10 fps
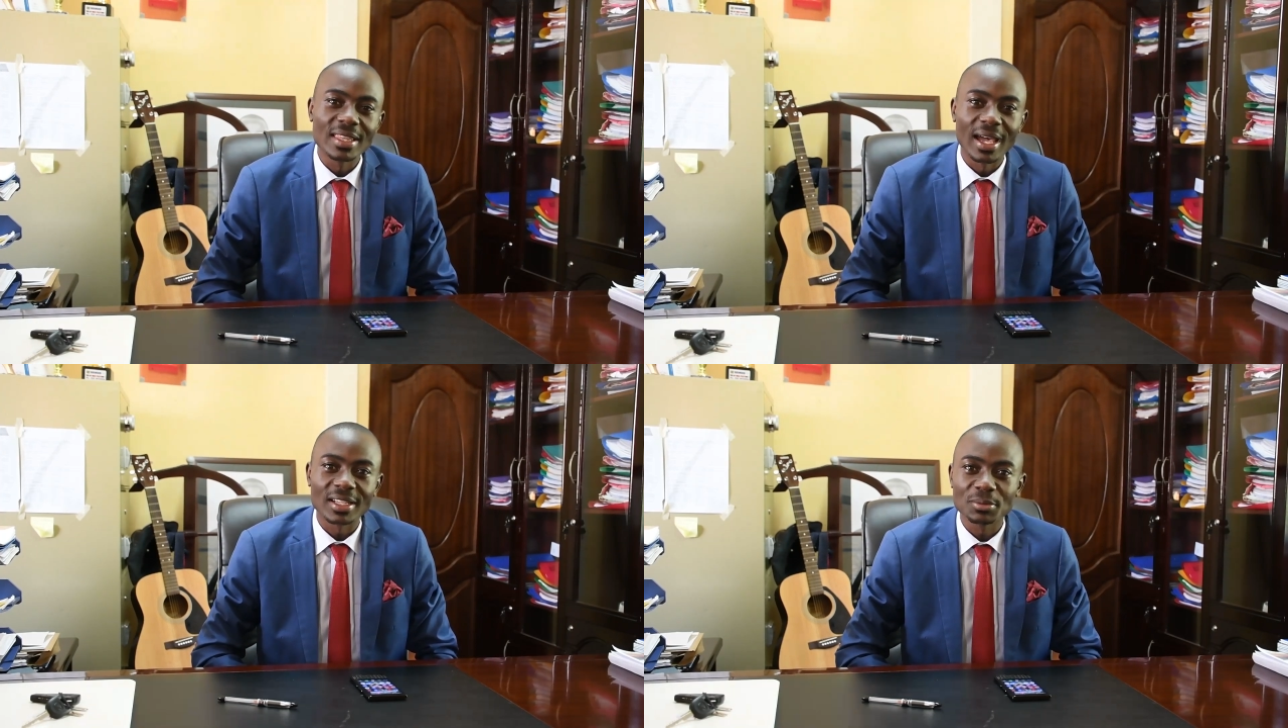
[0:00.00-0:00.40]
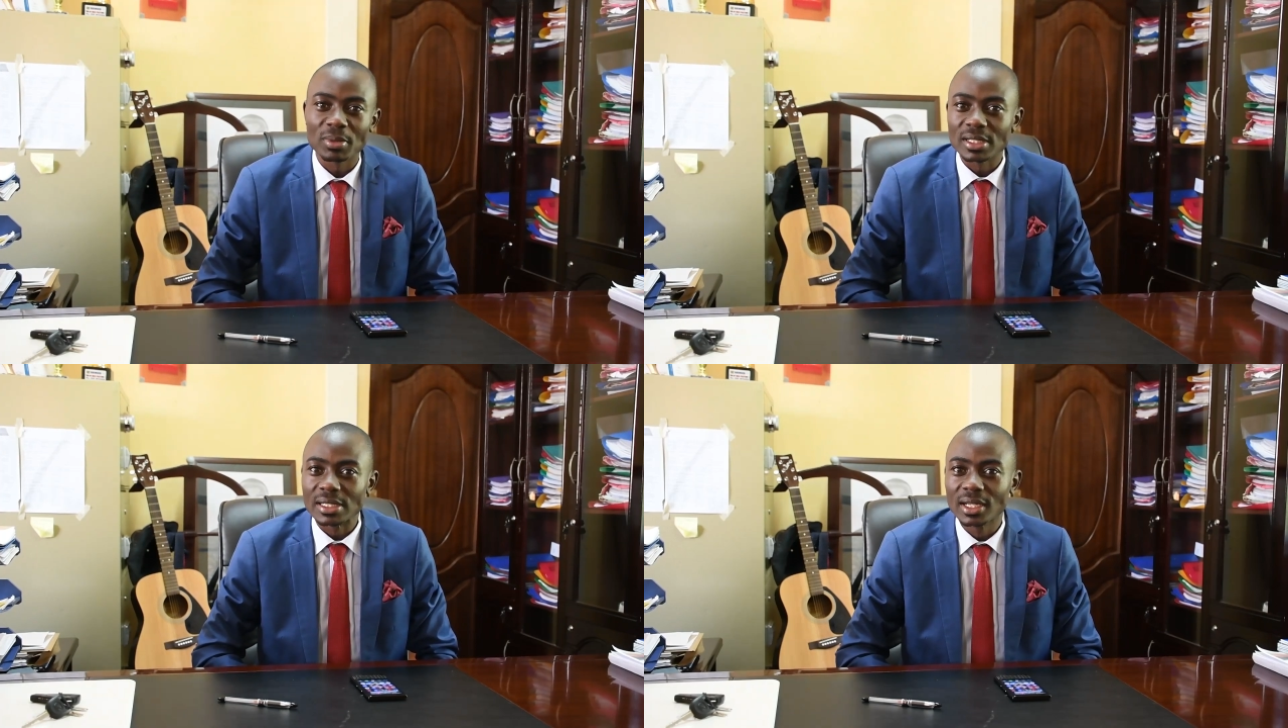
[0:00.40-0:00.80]
the
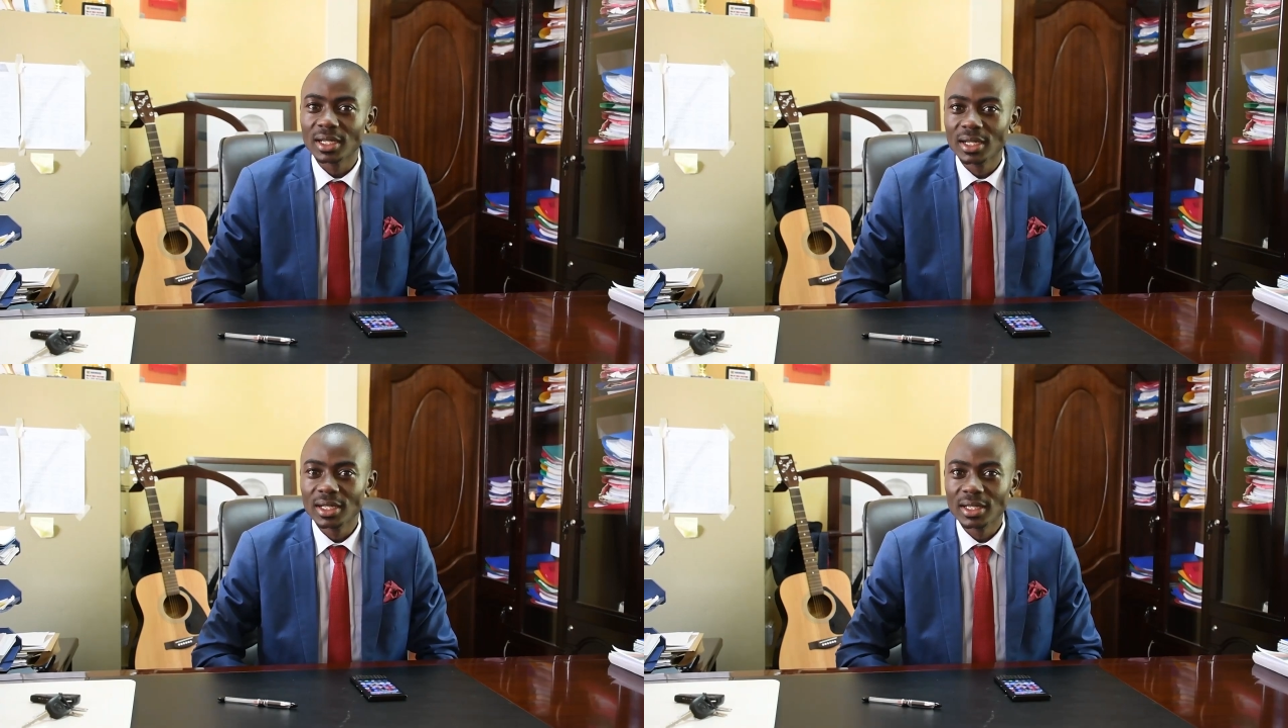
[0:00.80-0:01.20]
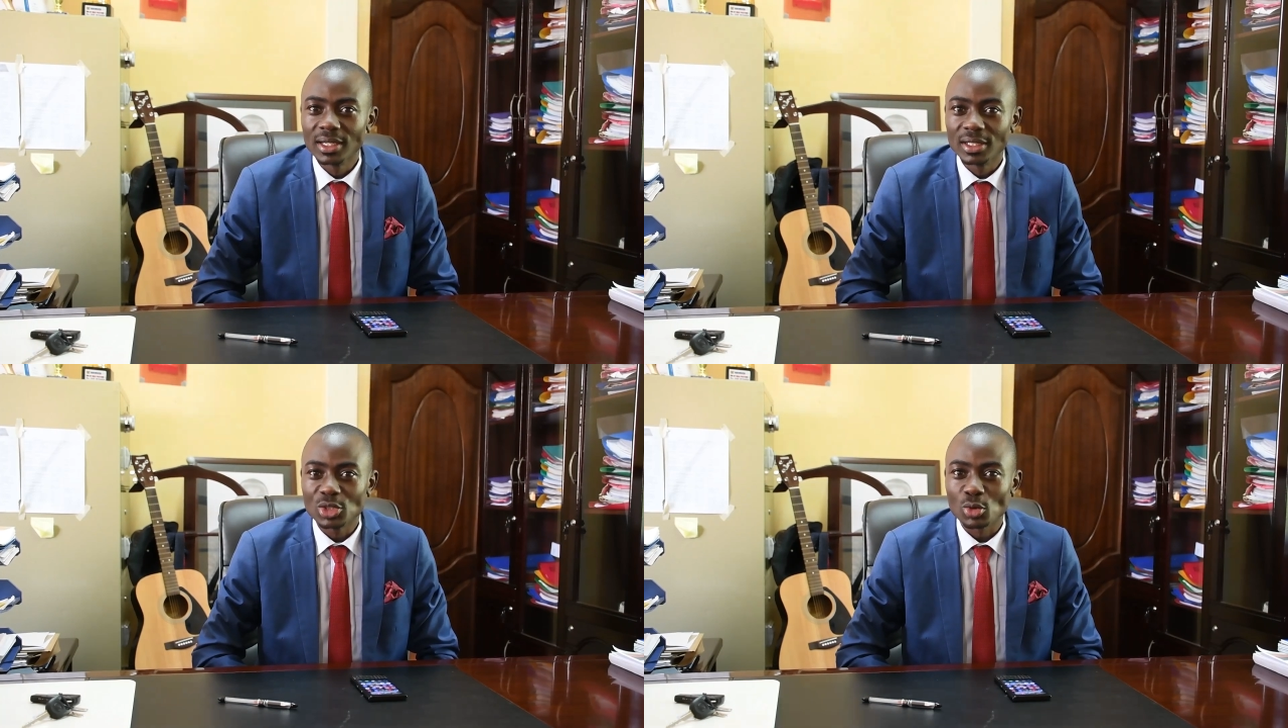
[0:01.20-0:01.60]
husband
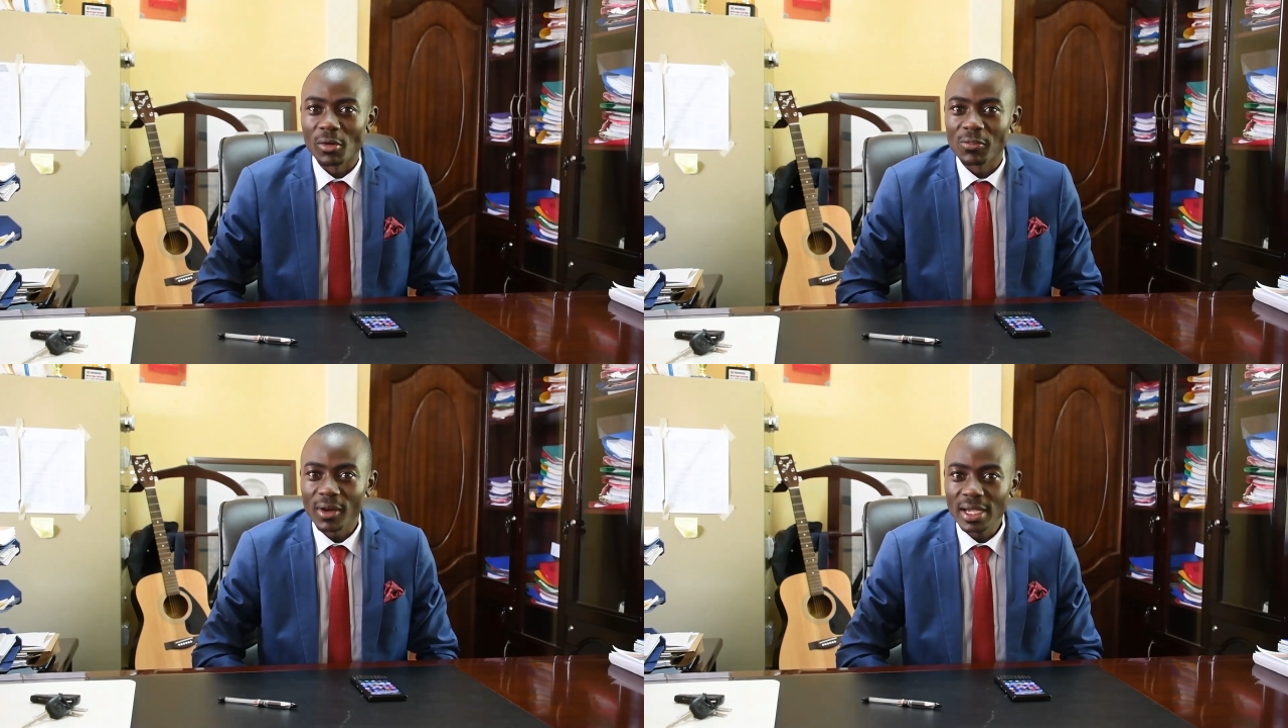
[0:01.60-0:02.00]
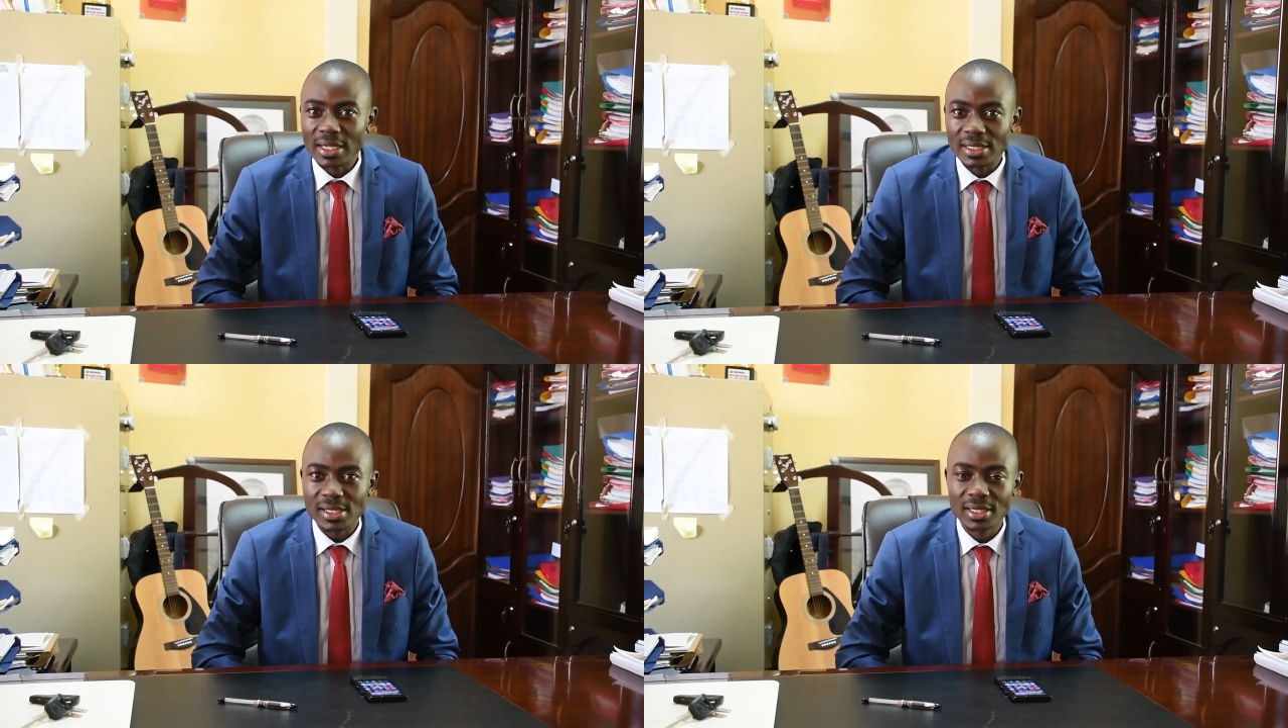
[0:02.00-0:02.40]
into a
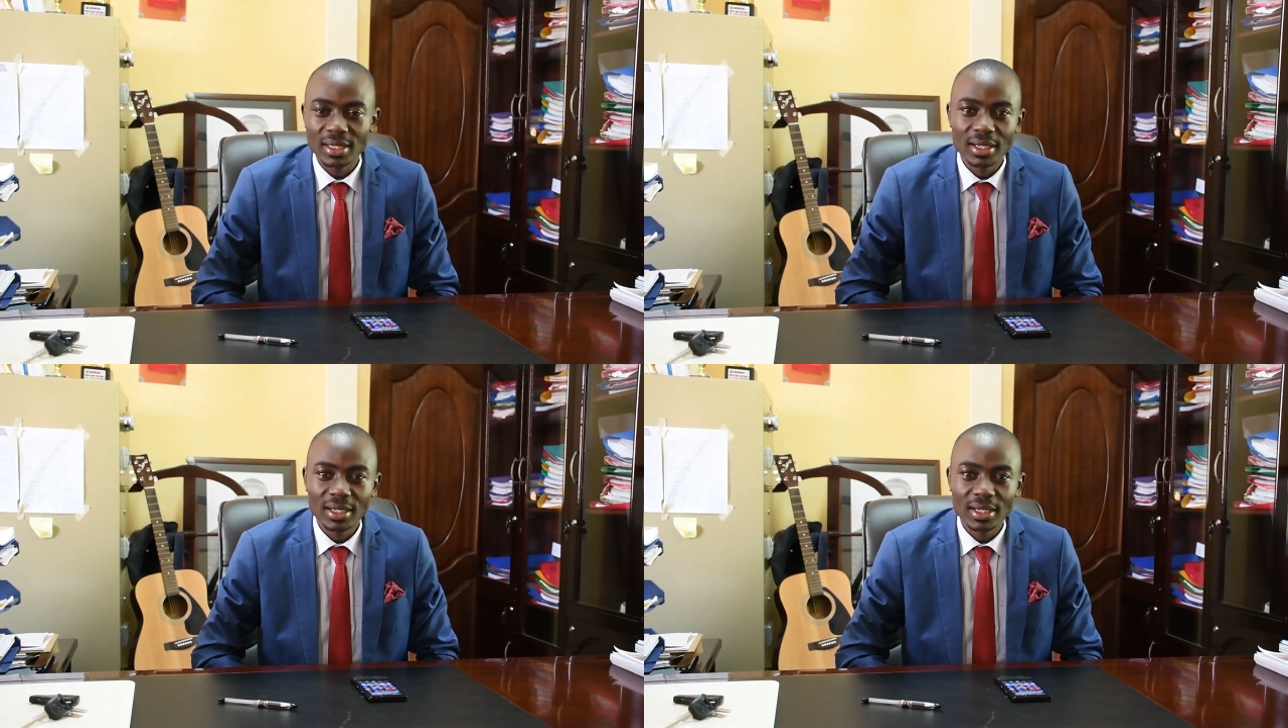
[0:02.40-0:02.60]
fight.